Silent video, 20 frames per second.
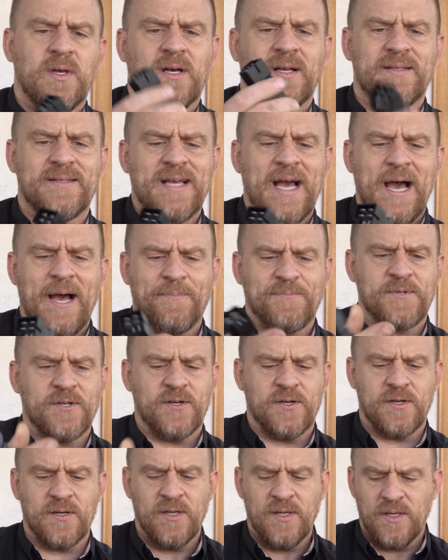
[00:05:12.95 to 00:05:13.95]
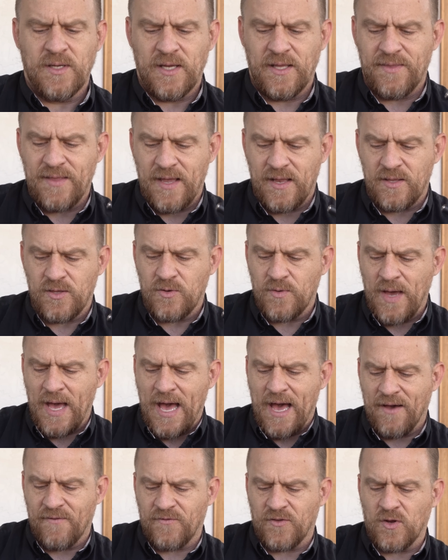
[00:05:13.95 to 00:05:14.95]
adapter, and then you
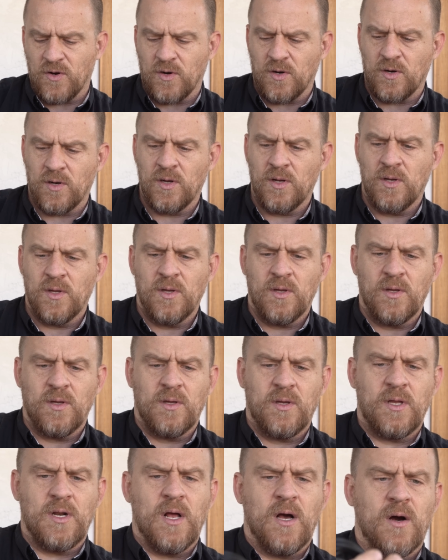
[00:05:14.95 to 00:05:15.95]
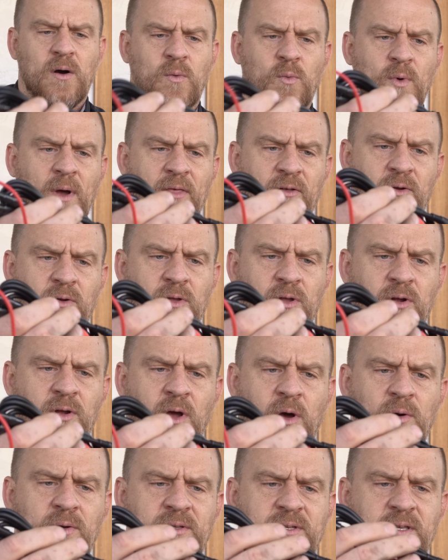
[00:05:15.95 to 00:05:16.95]
have your you know, whether you're
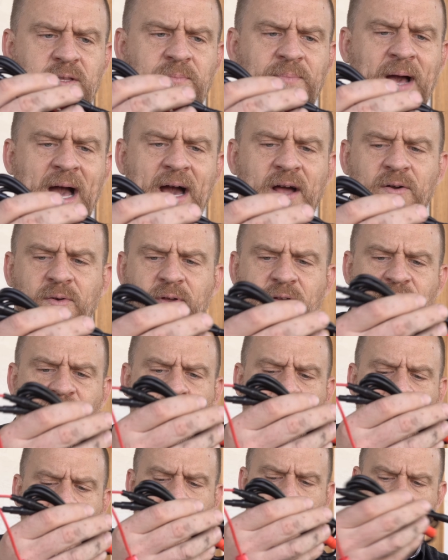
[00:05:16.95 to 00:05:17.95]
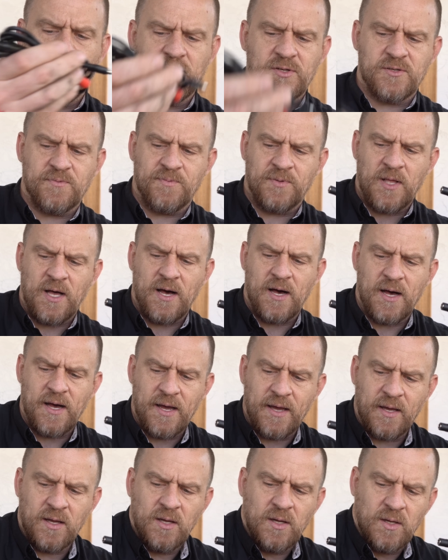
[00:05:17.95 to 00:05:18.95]
going to the battery for power
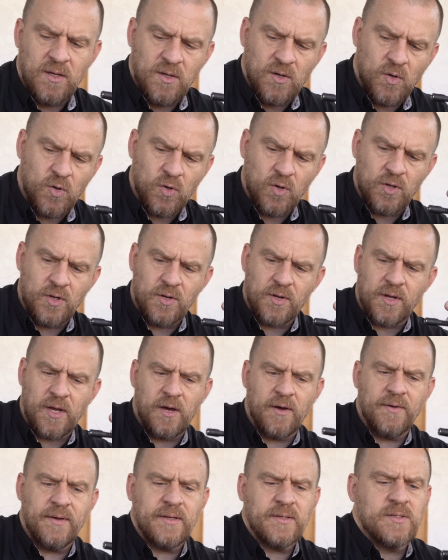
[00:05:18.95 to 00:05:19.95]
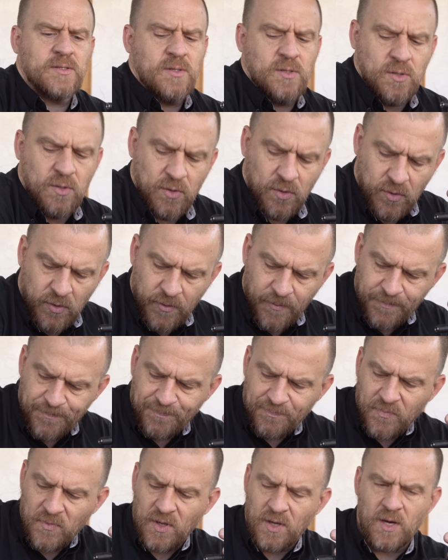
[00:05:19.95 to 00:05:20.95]
supply or you're going to
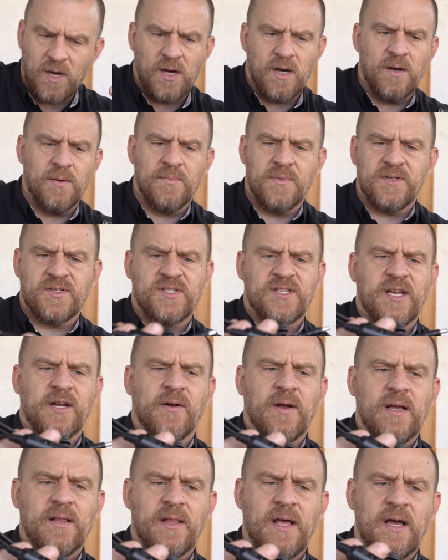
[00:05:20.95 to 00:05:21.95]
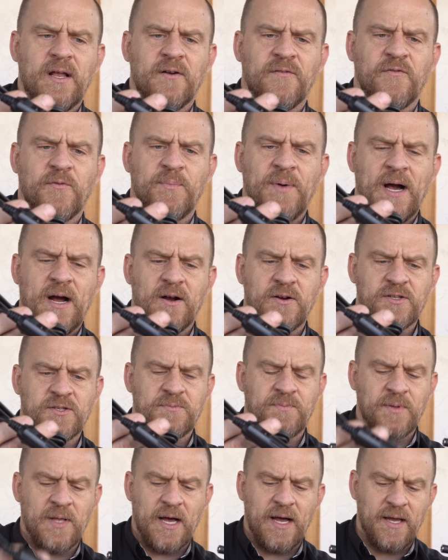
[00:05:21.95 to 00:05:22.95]
um, the cigarette lighter for power
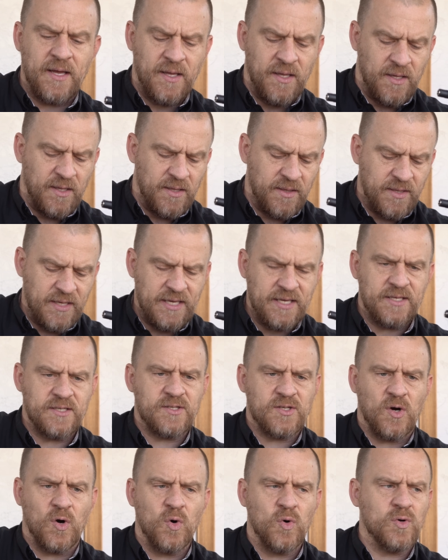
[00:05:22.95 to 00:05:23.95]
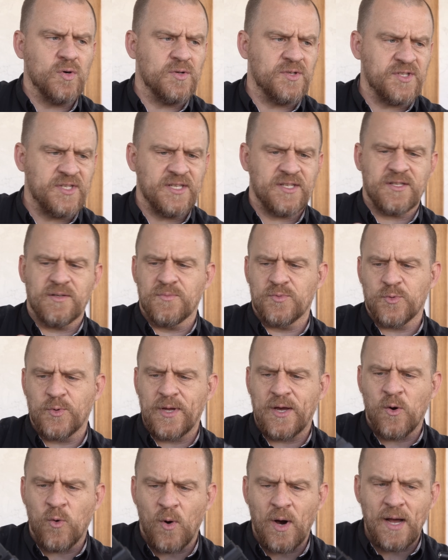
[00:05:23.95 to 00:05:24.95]
supply, these older systems
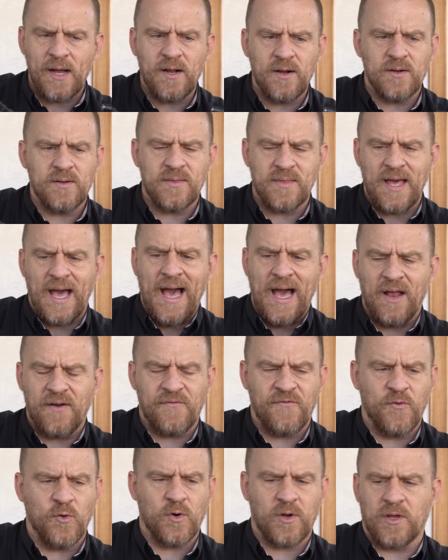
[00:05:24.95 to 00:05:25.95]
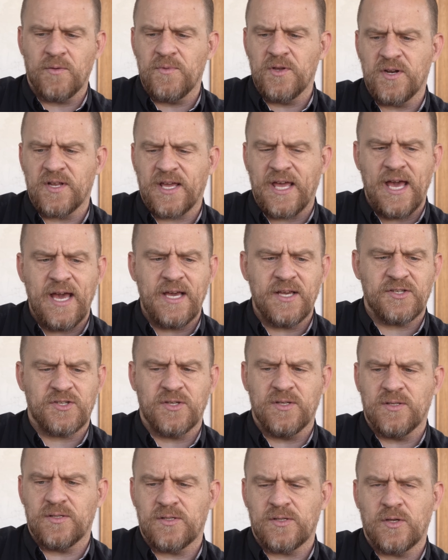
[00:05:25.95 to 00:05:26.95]
required that for
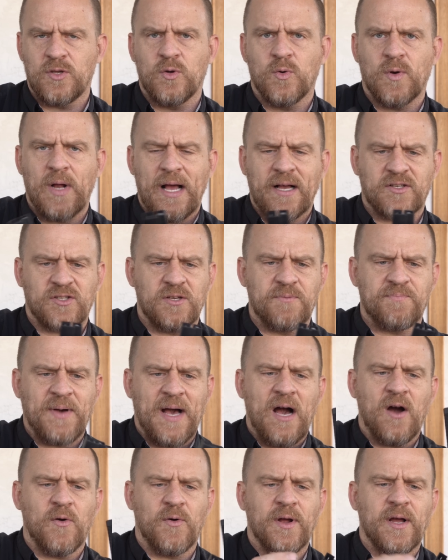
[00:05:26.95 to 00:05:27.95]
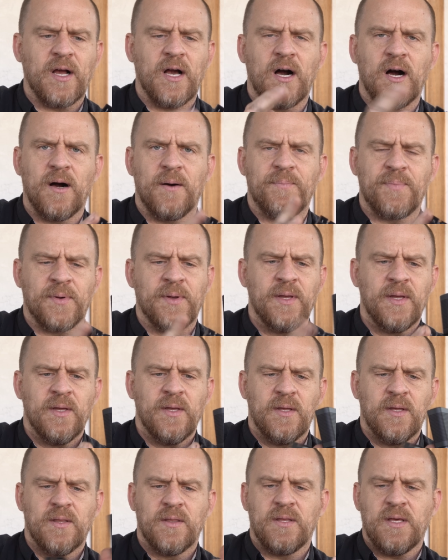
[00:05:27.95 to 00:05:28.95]
communication. So you were actually powering up
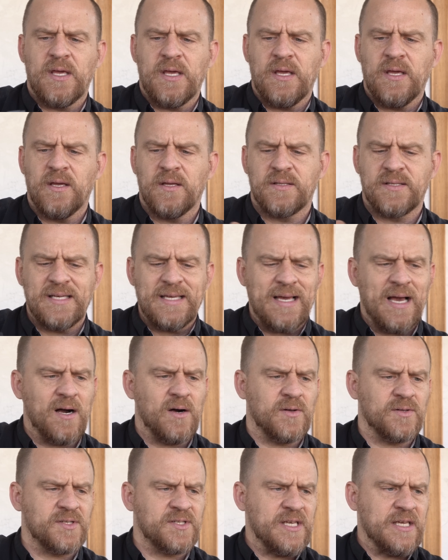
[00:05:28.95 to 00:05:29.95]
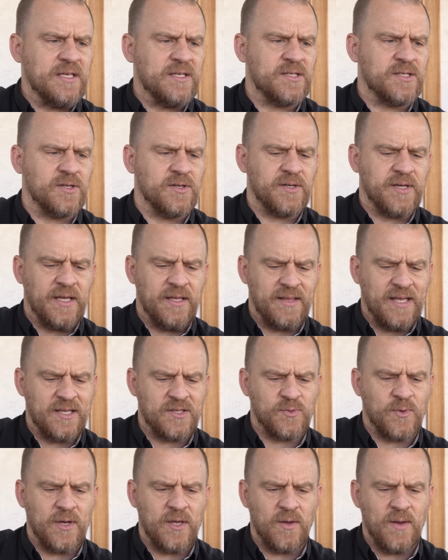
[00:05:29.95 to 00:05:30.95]
the DLC circuit.
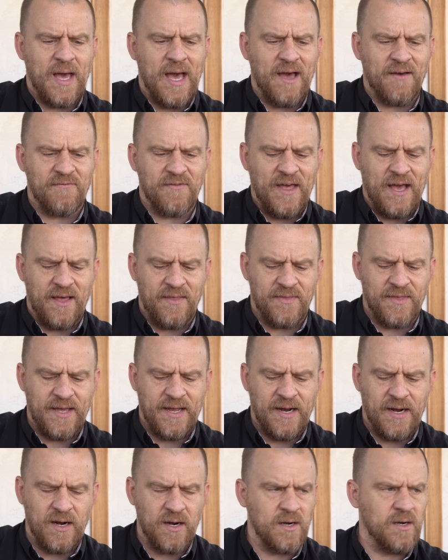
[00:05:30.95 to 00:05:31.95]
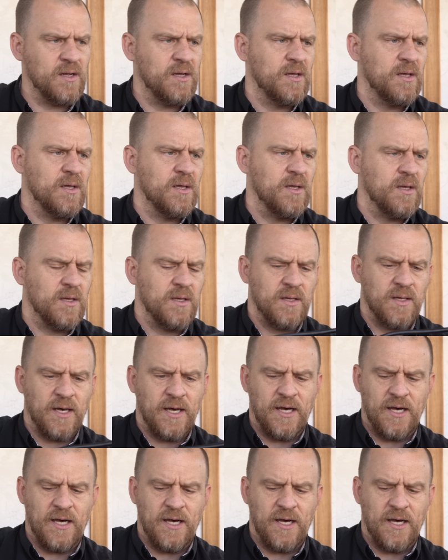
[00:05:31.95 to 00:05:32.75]
That's why you have that there. There's